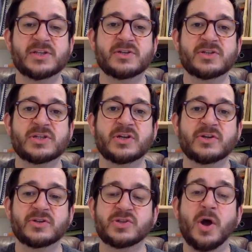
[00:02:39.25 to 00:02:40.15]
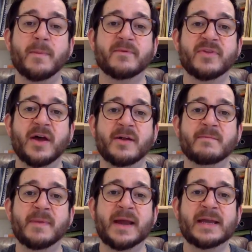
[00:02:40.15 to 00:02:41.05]
So just look at the top of the
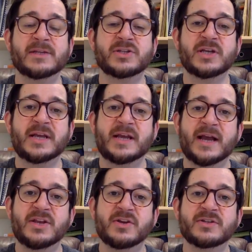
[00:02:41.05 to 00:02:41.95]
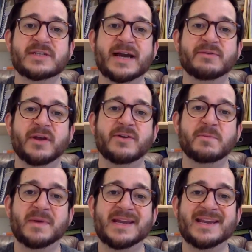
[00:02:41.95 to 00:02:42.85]
homepage and you can
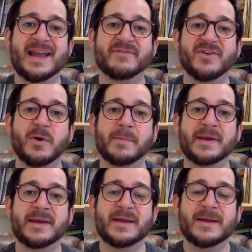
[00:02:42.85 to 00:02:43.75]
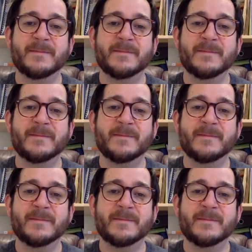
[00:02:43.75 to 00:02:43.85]
download a PDF copy.